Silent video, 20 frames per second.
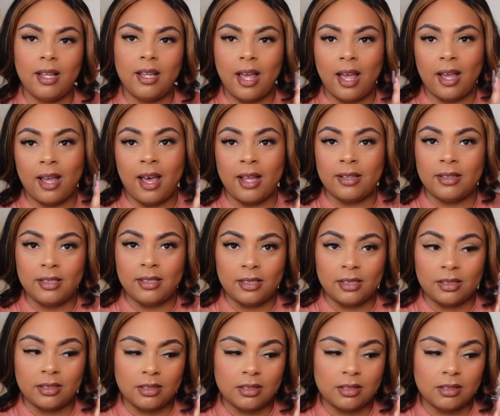I got
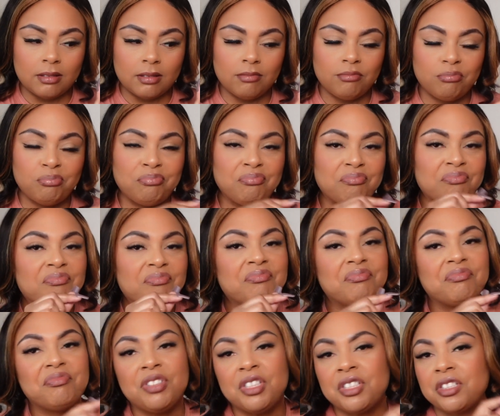this.
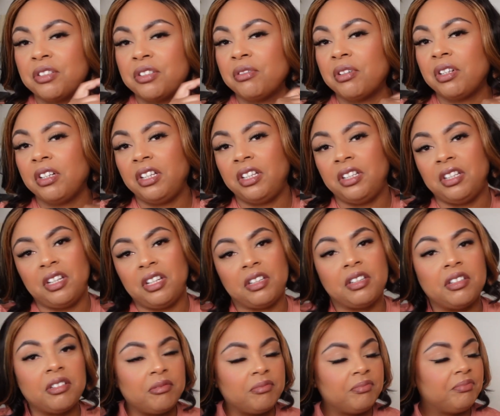Just don't clean
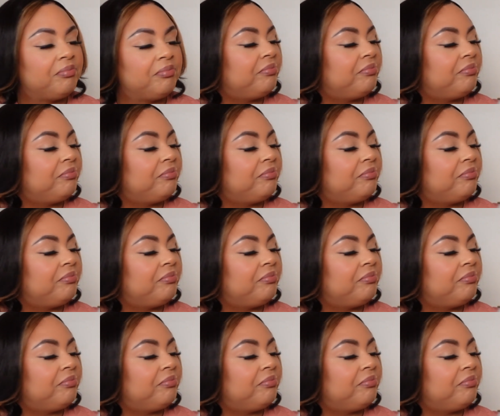nothing.